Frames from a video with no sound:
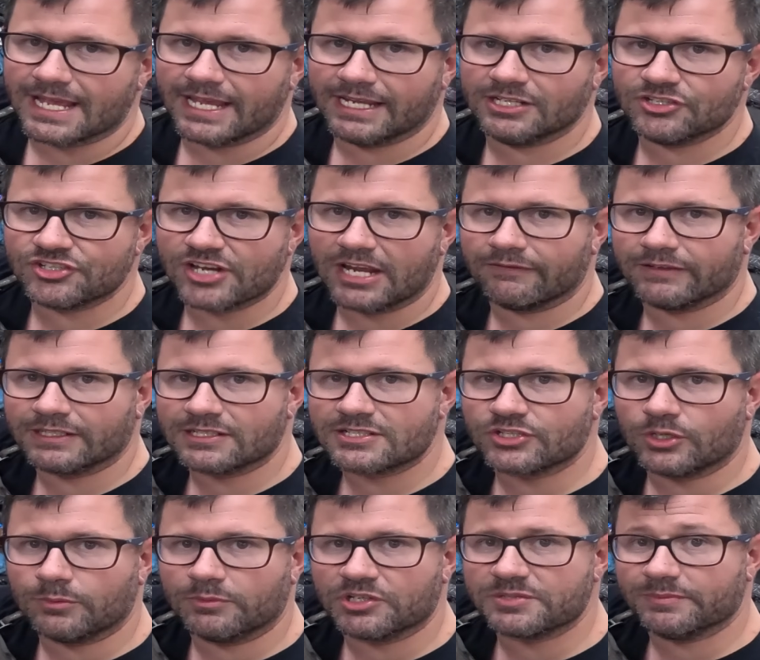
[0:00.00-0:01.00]
edge having
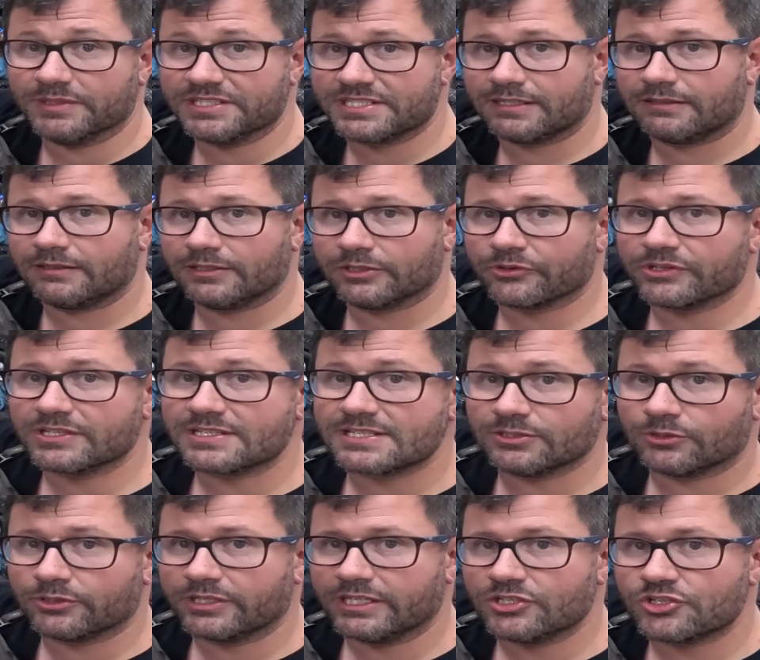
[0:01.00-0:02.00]
so much material that
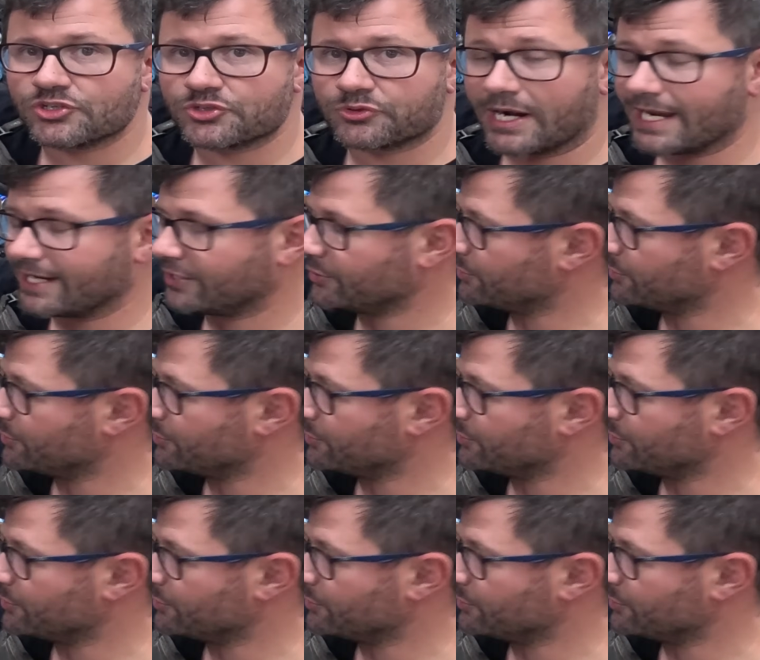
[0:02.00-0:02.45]
still needs shrank